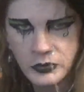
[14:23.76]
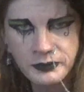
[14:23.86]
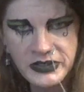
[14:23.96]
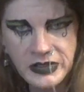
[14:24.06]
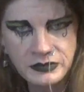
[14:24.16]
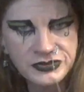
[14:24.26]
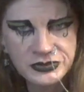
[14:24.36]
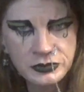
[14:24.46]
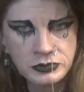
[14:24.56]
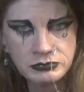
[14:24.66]
be able
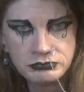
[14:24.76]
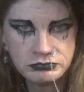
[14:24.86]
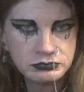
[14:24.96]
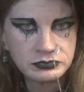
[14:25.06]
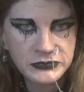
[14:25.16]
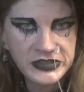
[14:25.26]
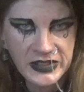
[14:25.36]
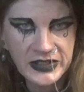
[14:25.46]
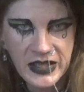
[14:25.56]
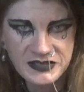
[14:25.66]
to
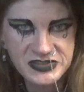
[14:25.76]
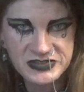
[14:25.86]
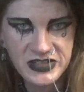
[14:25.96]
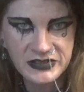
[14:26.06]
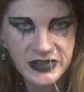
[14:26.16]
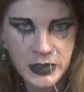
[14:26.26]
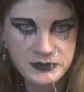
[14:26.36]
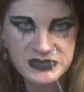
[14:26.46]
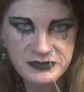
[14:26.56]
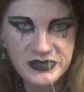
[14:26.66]
kick ass and take
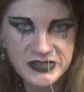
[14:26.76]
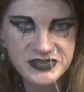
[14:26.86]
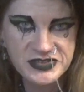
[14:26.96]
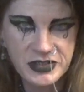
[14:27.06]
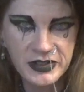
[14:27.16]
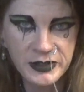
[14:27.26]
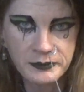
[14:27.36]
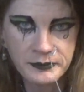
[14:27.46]
names if necessary.